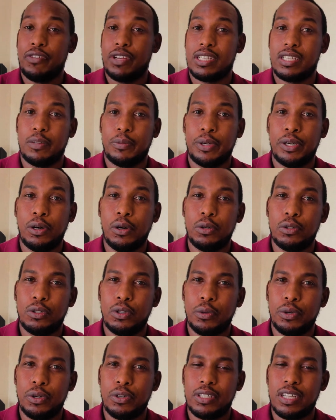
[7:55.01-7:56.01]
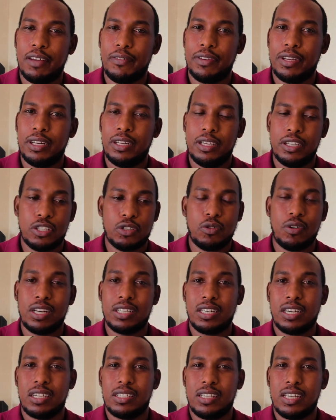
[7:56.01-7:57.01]
obviously we all know we don't have any
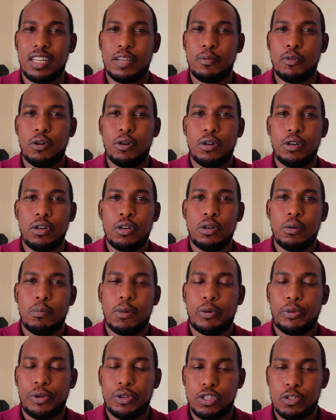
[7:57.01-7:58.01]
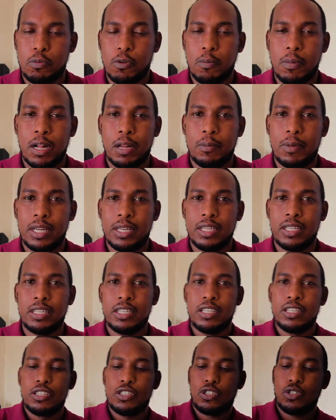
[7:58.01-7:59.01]
scratch cards anymore, but we use mobile
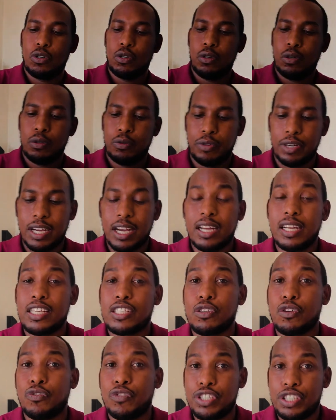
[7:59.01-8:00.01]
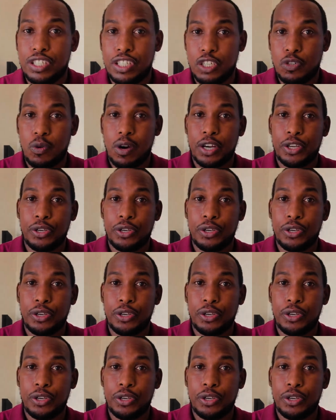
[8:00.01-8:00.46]
money. So regardless of which